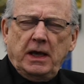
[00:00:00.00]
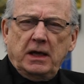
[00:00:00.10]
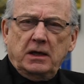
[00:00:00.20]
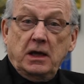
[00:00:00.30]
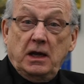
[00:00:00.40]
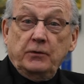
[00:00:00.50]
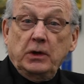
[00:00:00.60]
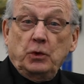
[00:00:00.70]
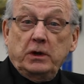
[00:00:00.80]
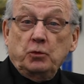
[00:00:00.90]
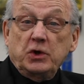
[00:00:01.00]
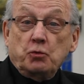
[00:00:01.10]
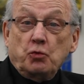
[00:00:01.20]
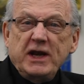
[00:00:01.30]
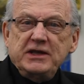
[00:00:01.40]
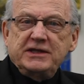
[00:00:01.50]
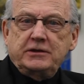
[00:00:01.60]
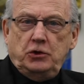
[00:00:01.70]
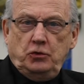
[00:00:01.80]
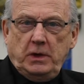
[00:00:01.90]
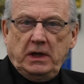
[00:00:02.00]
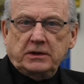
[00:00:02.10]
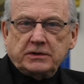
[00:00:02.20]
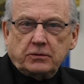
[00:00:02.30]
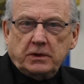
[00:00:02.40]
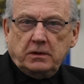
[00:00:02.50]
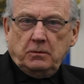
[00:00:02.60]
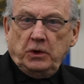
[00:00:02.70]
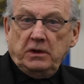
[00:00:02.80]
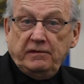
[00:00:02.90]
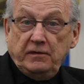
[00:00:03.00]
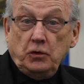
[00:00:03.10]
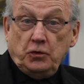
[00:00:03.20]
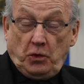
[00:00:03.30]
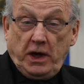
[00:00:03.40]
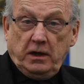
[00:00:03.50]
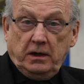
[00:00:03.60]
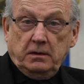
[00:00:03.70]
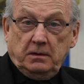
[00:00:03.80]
and everyone would race to answer it when the phone rang,